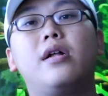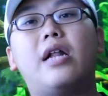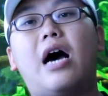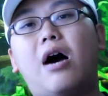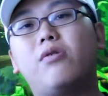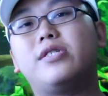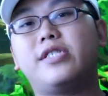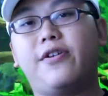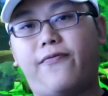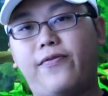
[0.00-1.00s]
Now, how
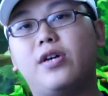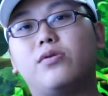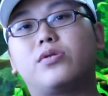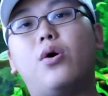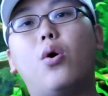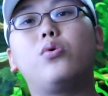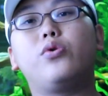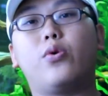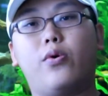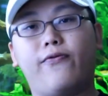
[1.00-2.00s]
does it feel to own
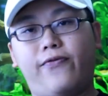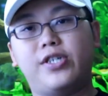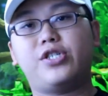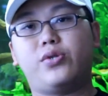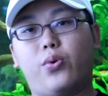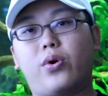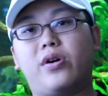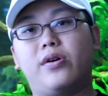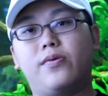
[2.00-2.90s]
your own fish store?